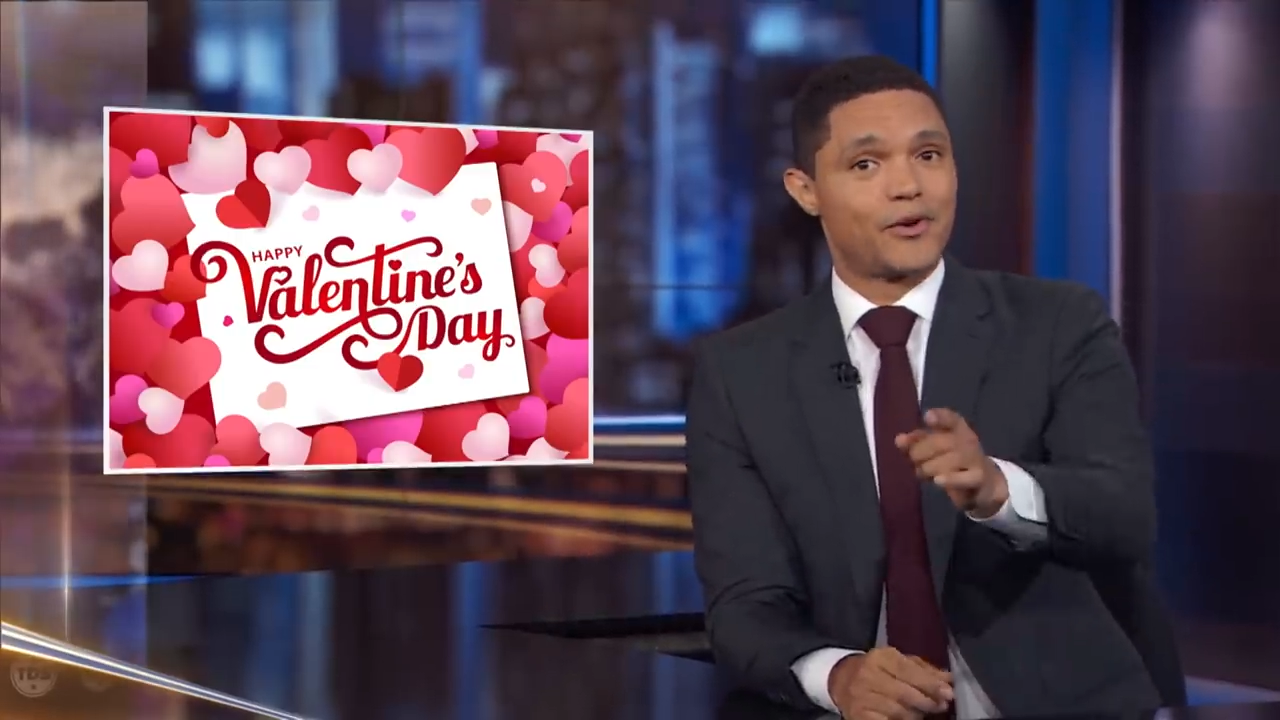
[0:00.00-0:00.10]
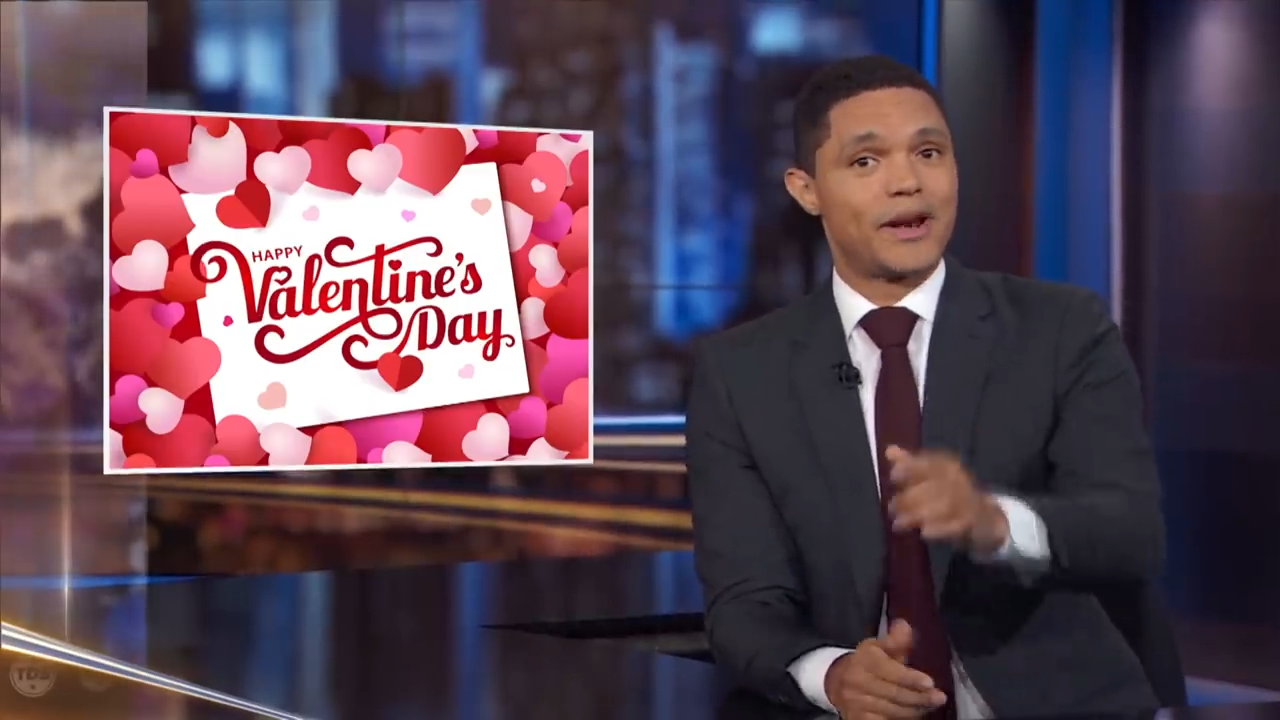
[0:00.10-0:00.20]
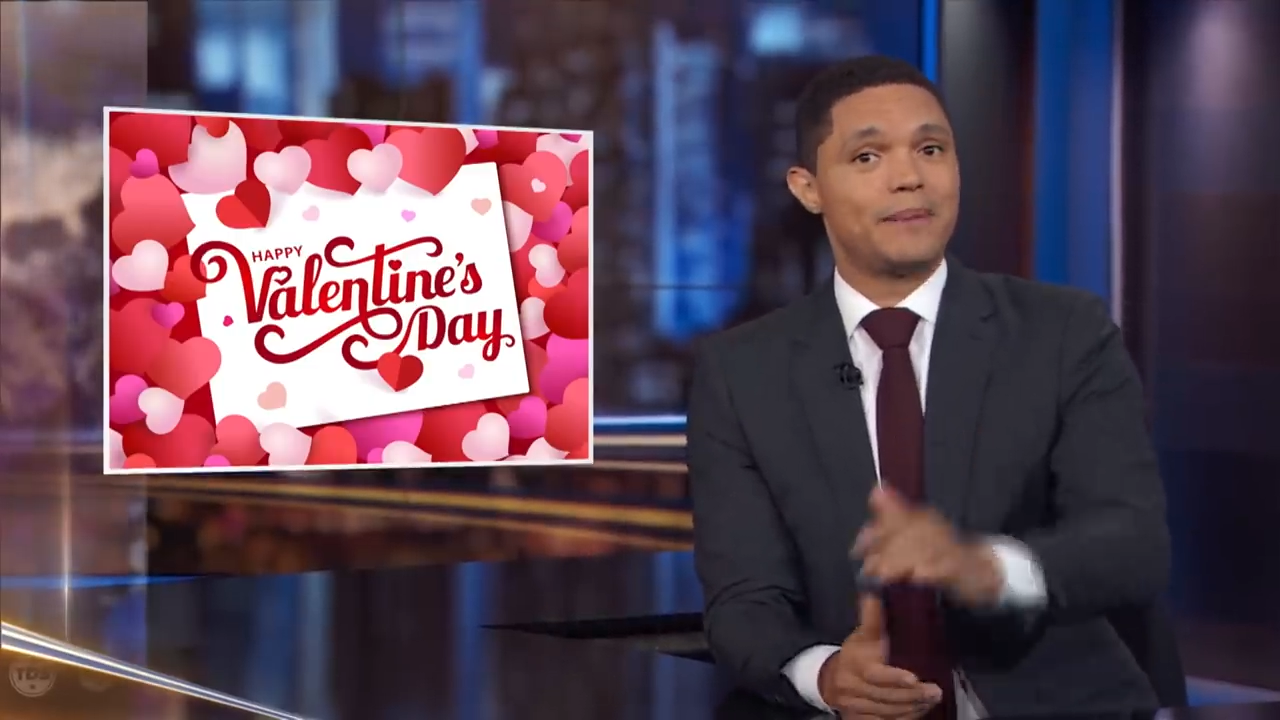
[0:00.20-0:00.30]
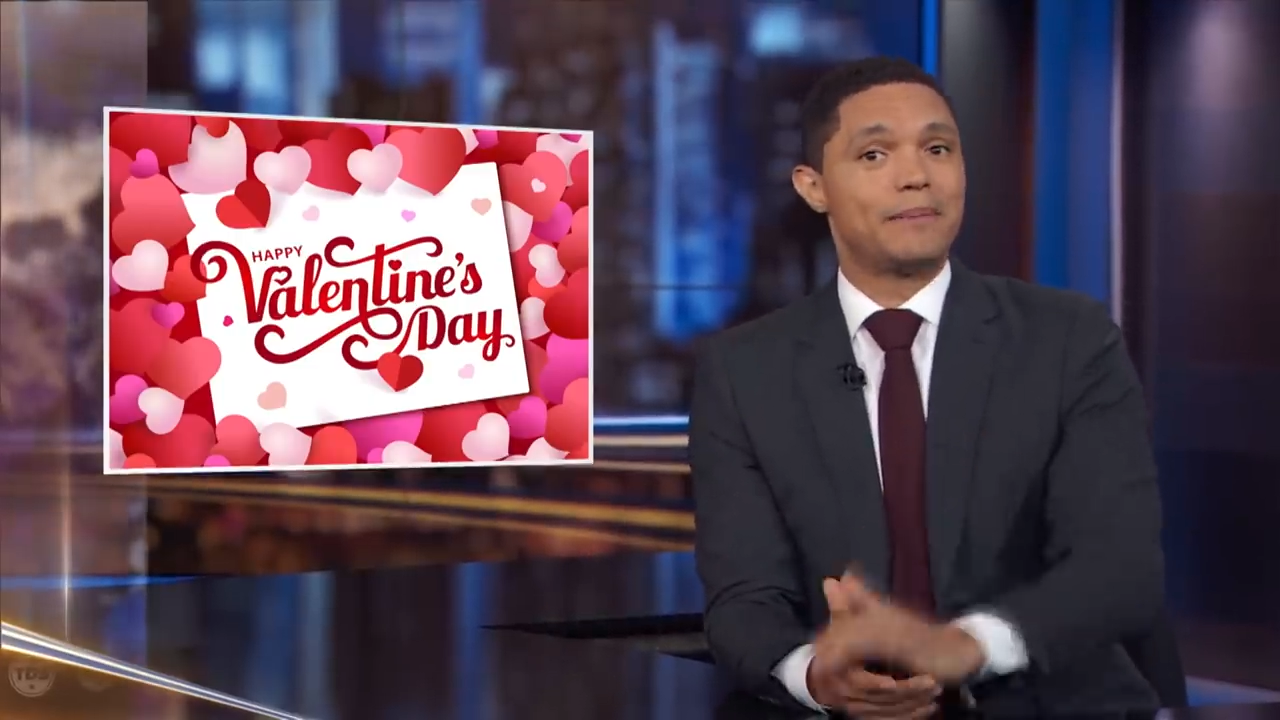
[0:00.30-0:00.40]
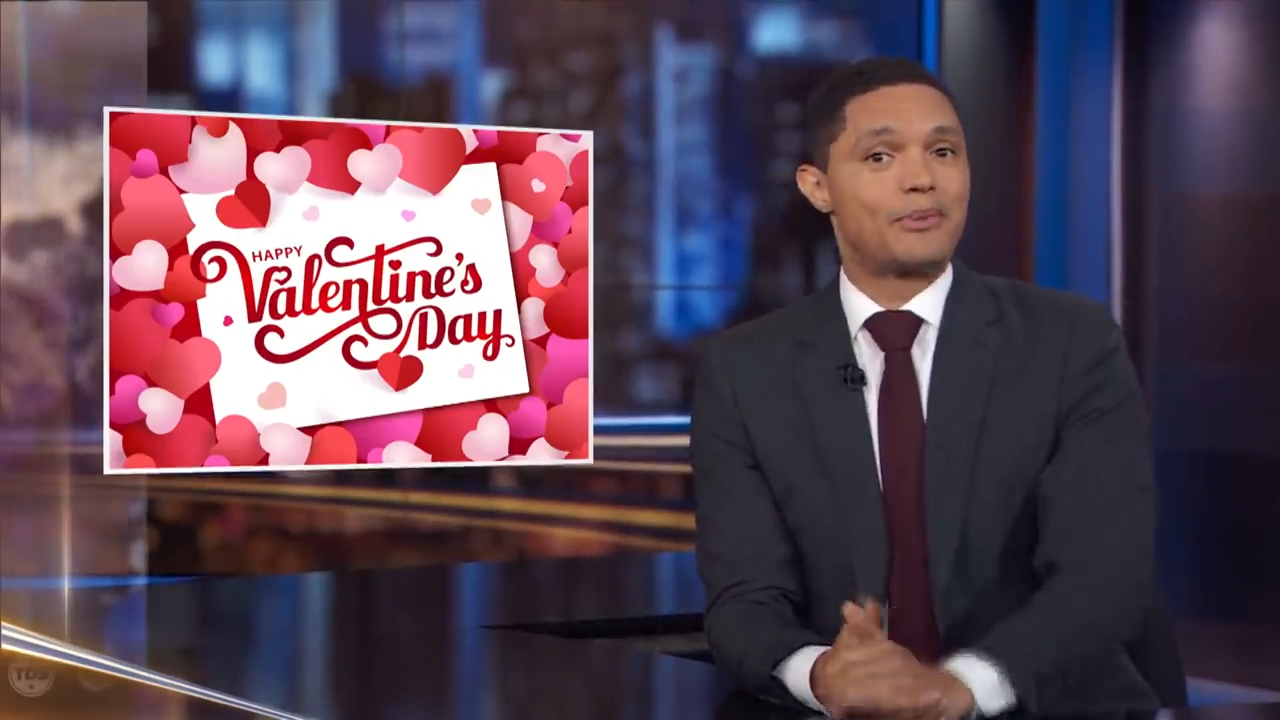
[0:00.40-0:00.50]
already been